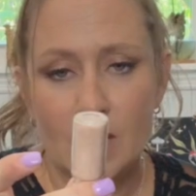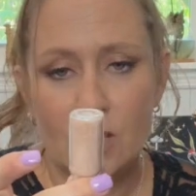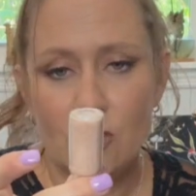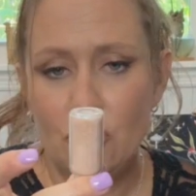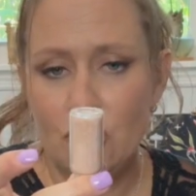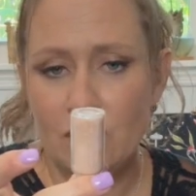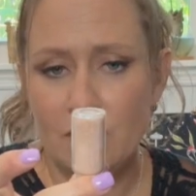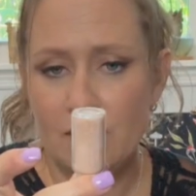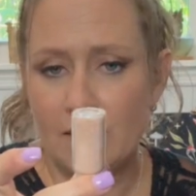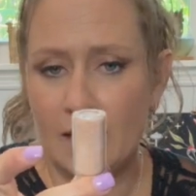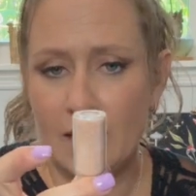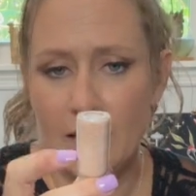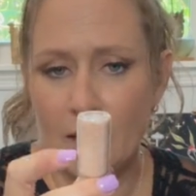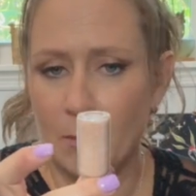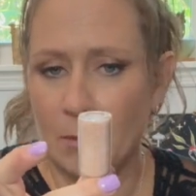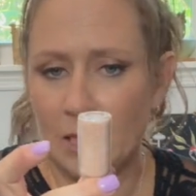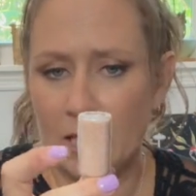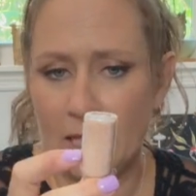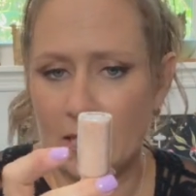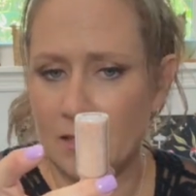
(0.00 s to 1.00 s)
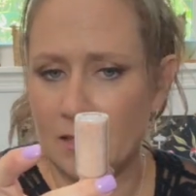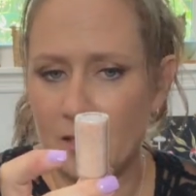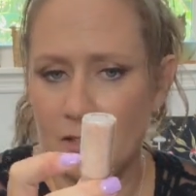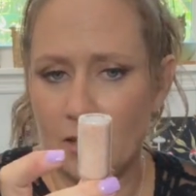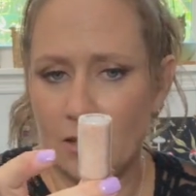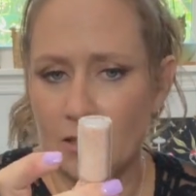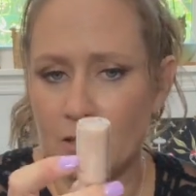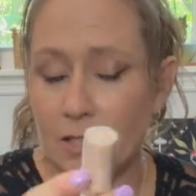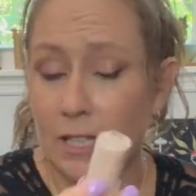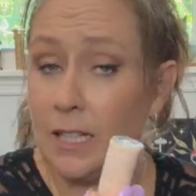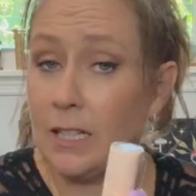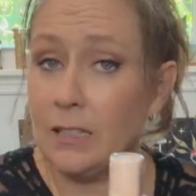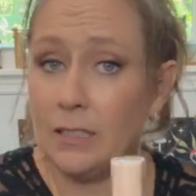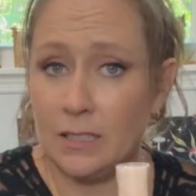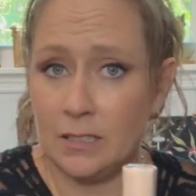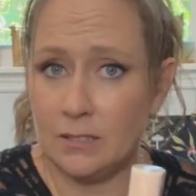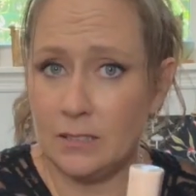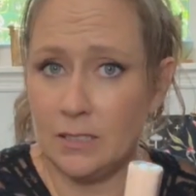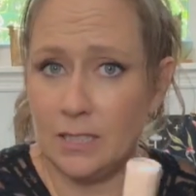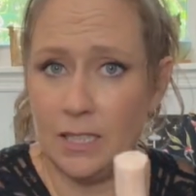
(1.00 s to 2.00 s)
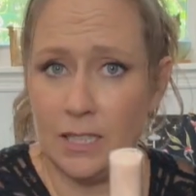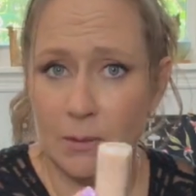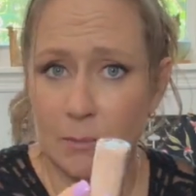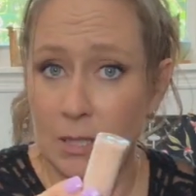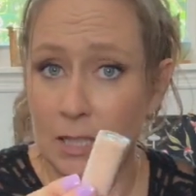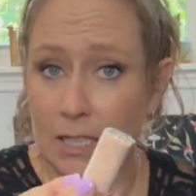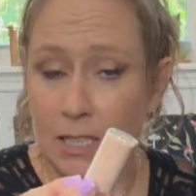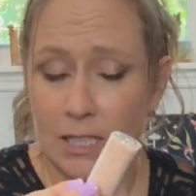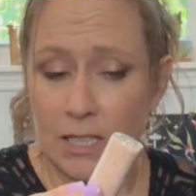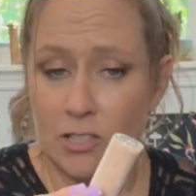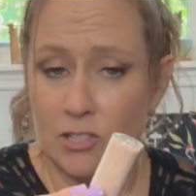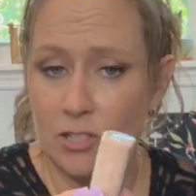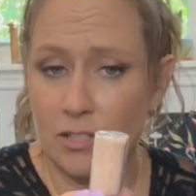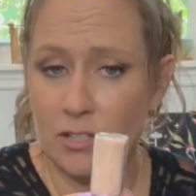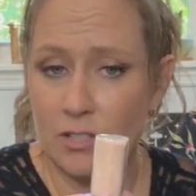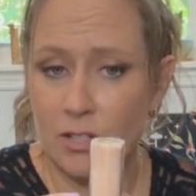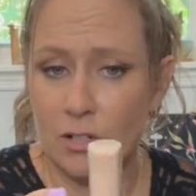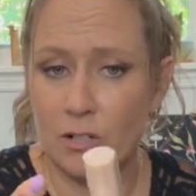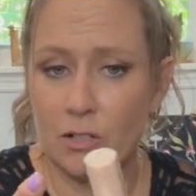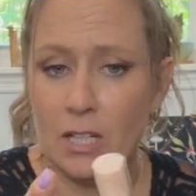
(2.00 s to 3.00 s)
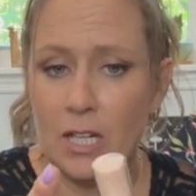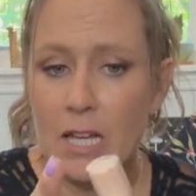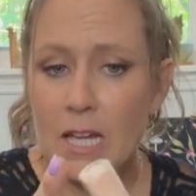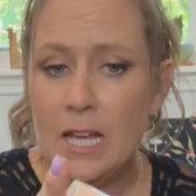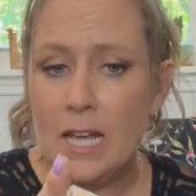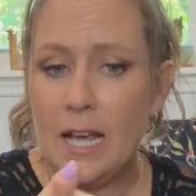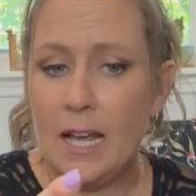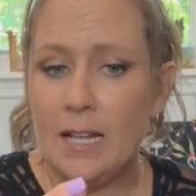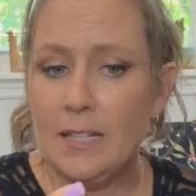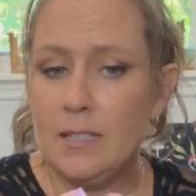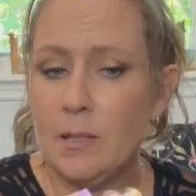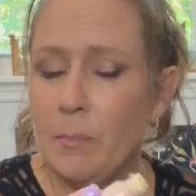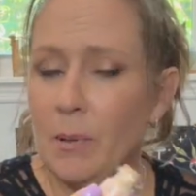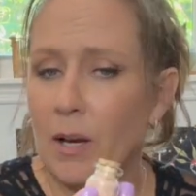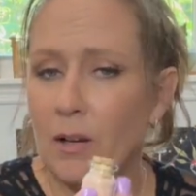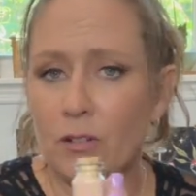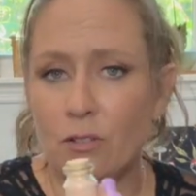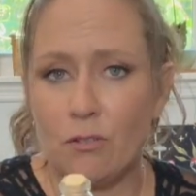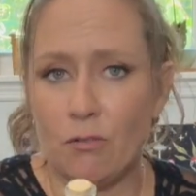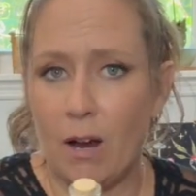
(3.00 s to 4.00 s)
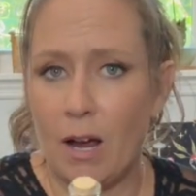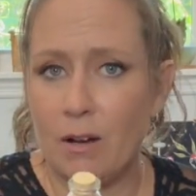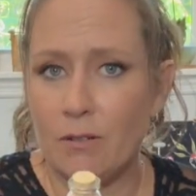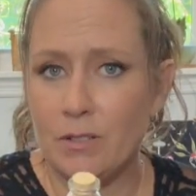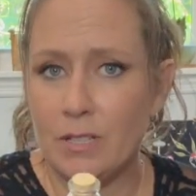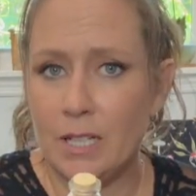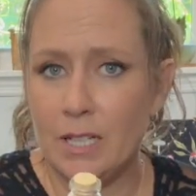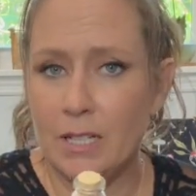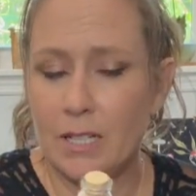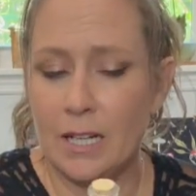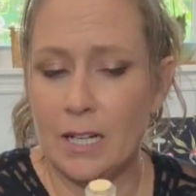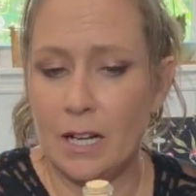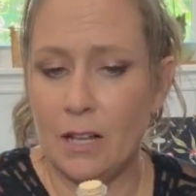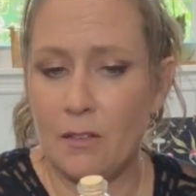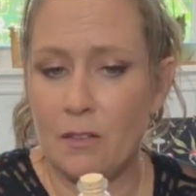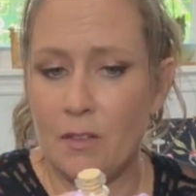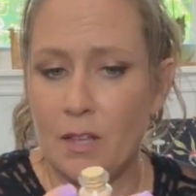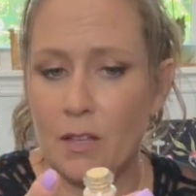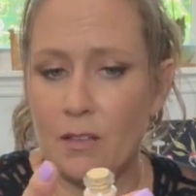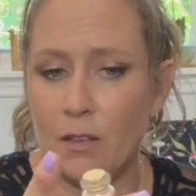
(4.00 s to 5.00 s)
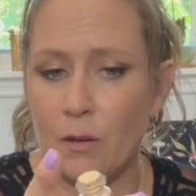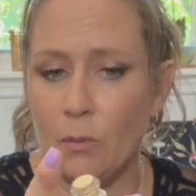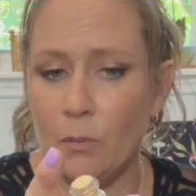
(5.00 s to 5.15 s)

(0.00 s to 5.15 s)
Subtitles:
just Himalayan salt, like literally Himalayan kitchen salt. It's about grounding. And I think that